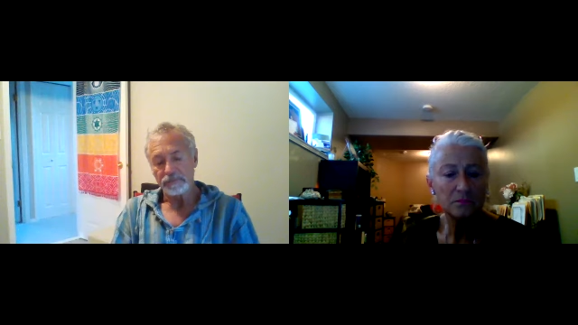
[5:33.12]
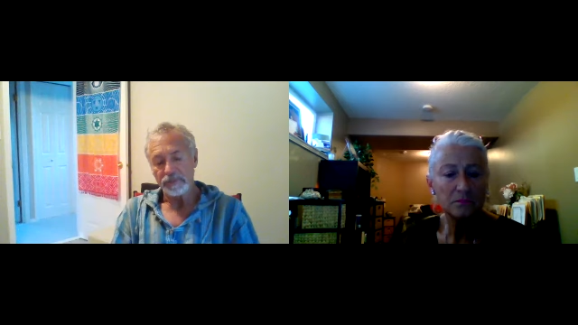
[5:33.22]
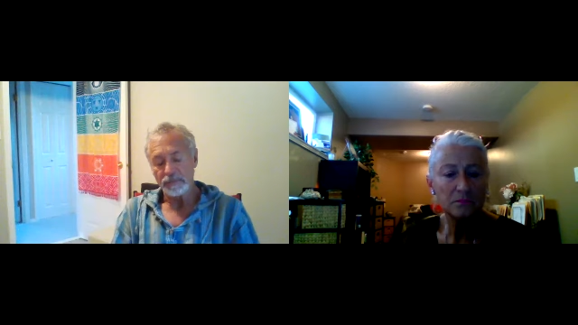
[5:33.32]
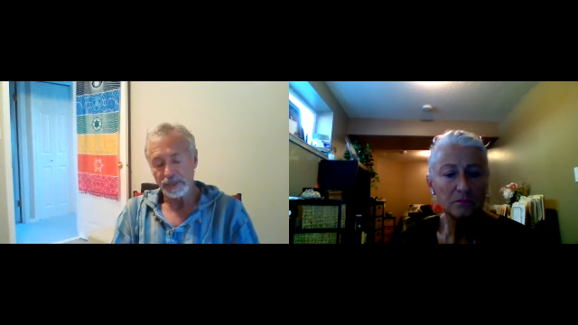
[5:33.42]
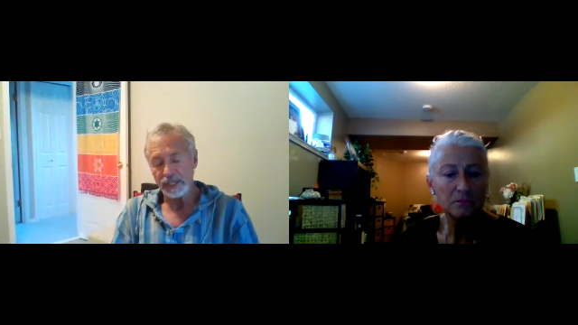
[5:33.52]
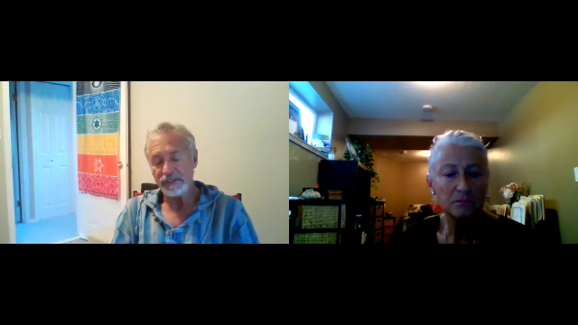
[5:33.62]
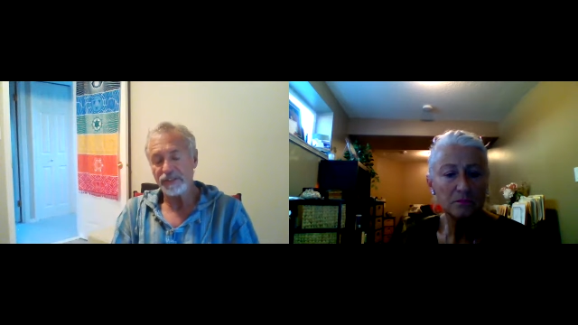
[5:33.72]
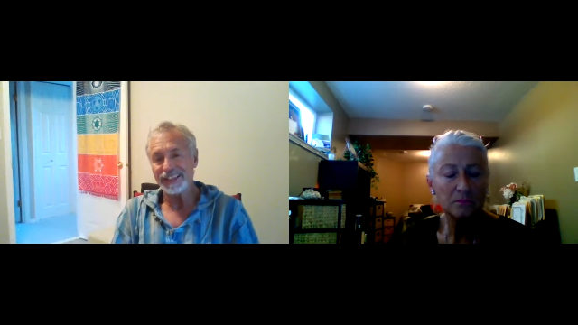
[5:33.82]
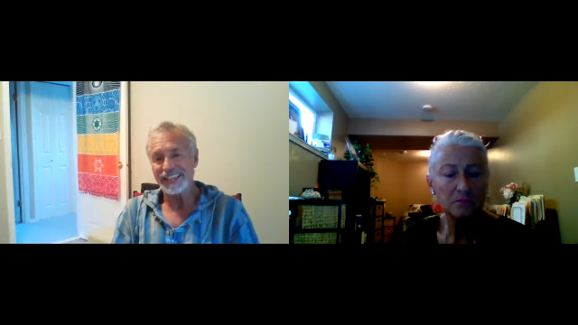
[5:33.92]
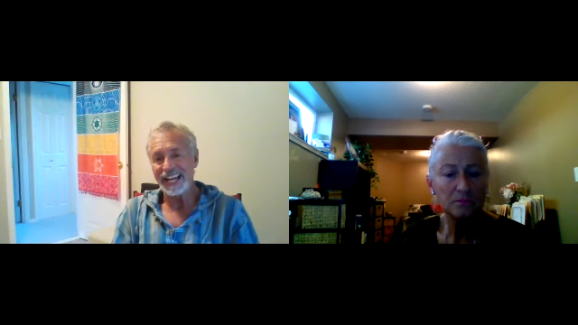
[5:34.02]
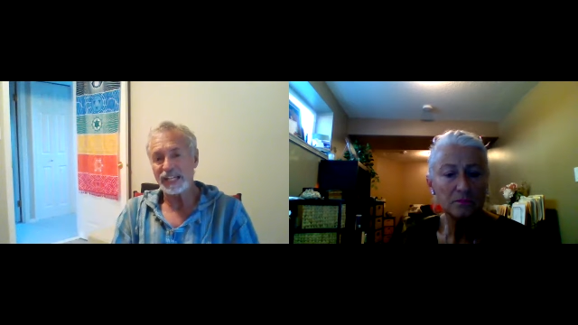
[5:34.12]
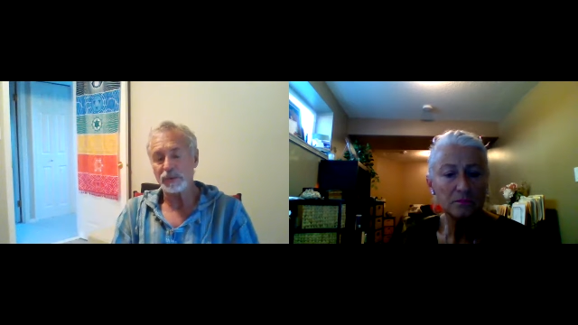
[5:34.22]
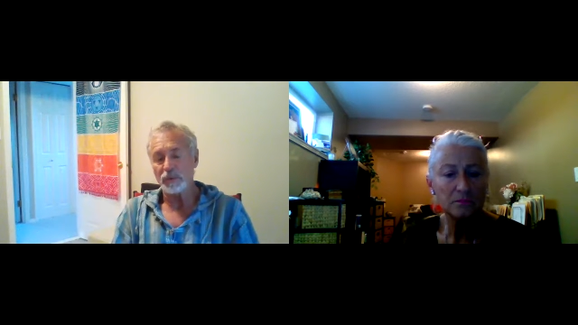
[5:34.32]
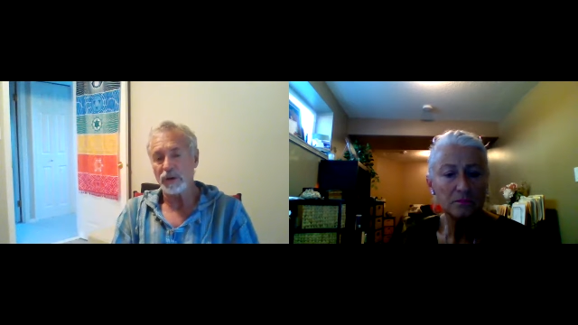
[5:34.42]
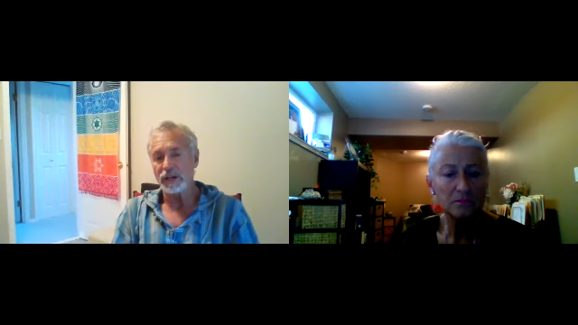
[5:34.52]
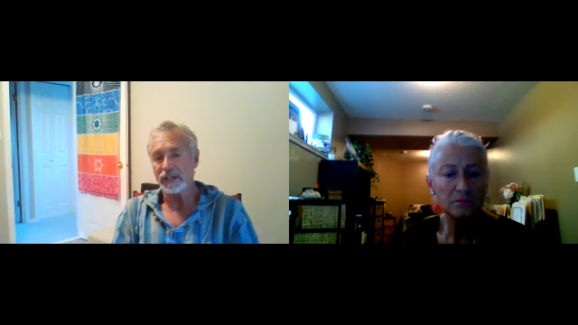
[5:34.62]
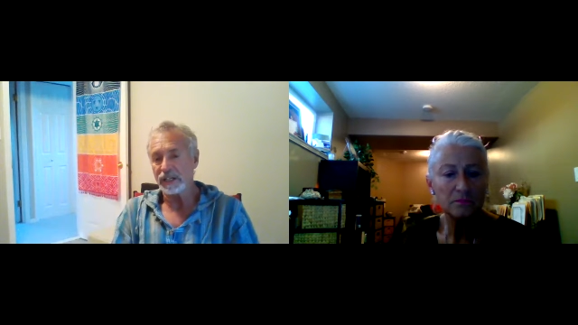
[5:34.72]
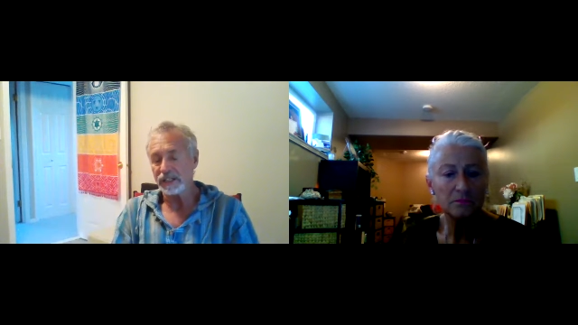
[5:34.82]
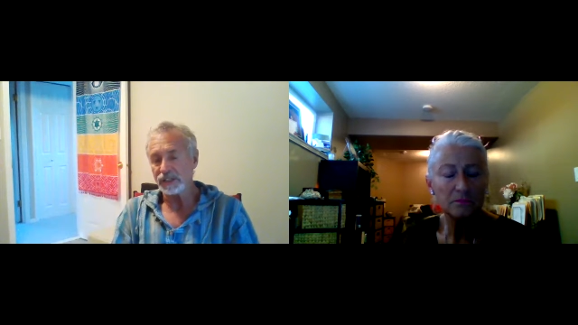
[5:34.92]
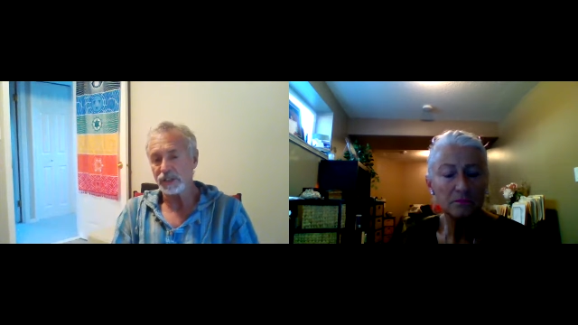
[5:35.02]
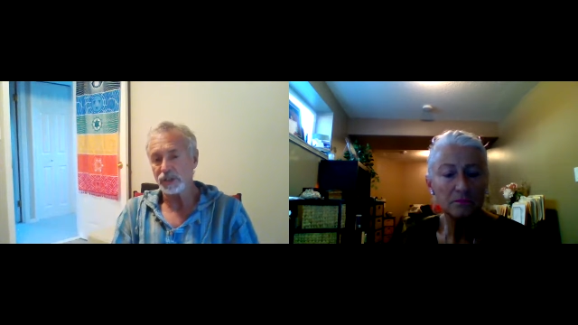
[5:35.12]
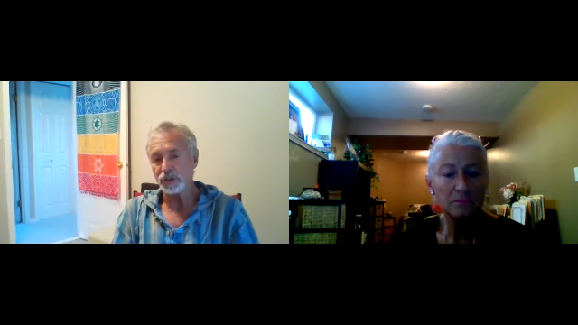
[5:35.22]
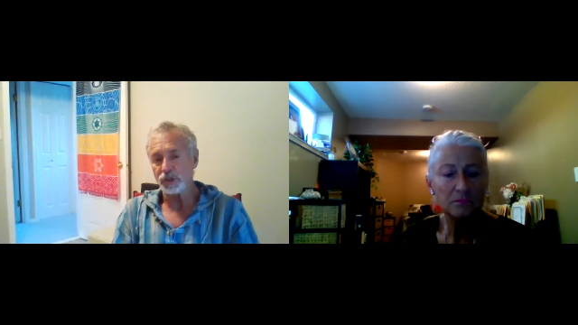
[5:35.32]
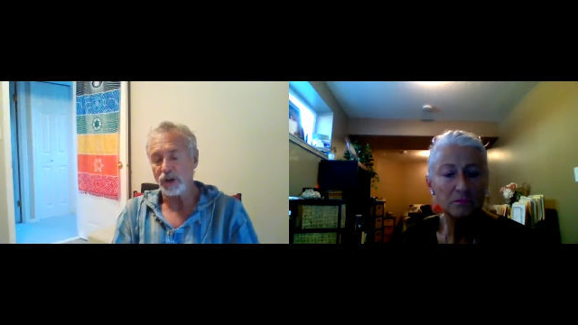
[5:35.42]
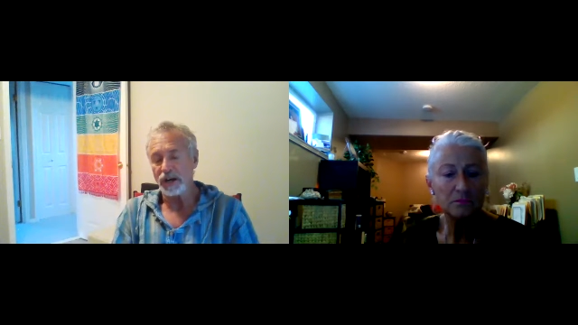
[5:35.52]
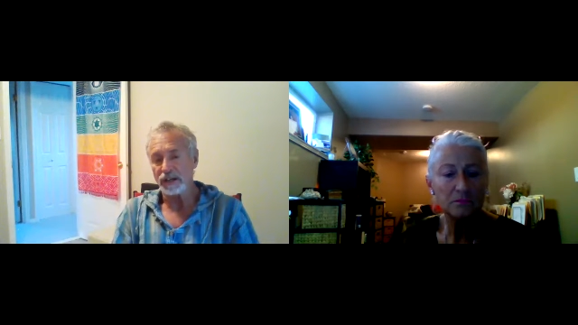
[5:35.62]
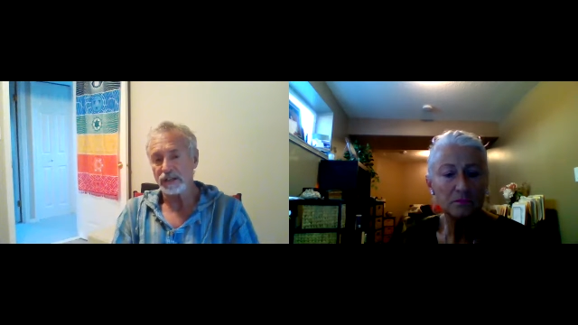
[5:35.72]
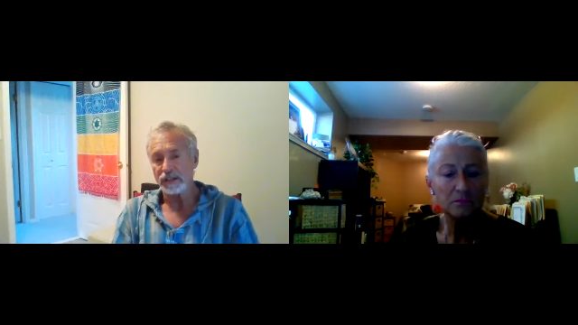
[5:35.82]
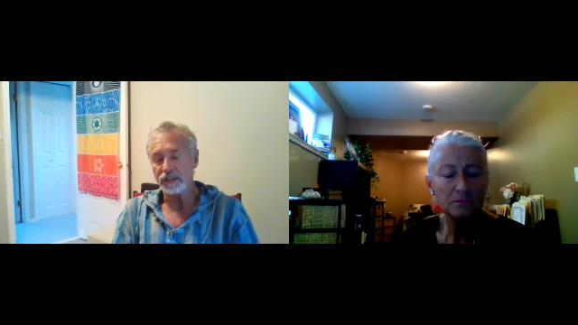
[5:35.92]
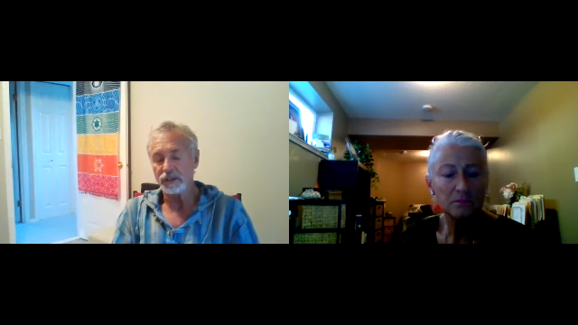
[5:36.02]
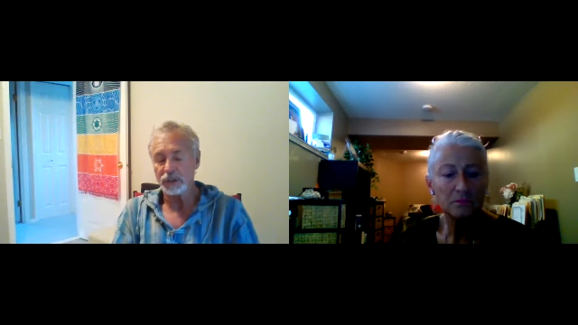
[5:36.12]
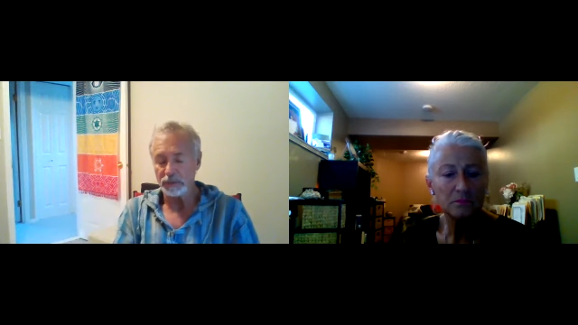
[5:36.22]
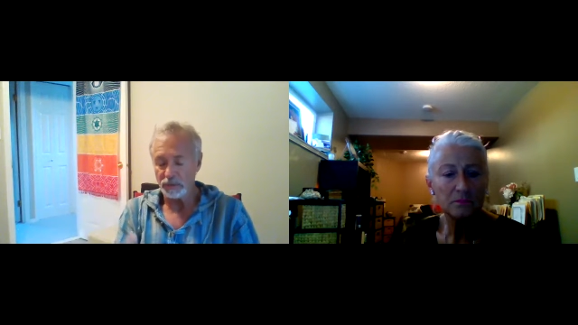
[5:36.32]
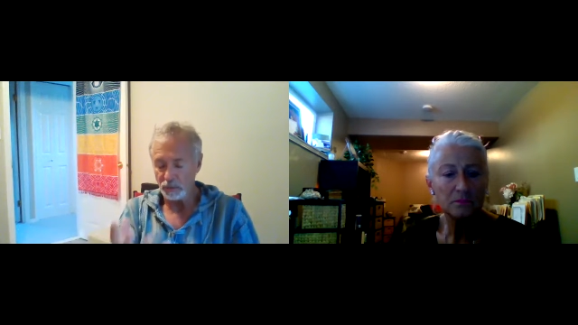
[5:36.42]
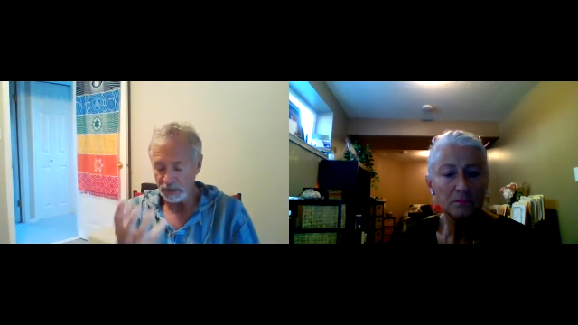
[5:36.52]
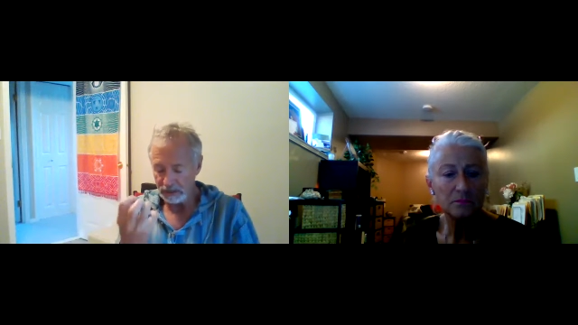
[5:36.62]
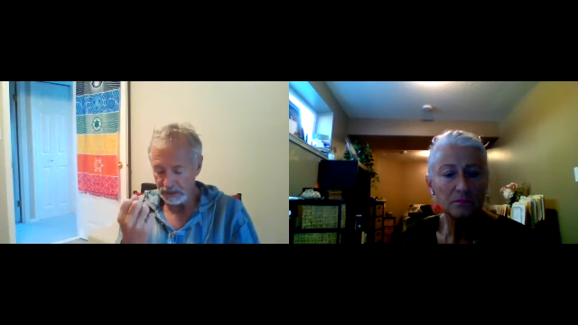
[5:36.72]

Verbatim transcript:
Speaker 1: I believe that that's where it needs to start. Determine what the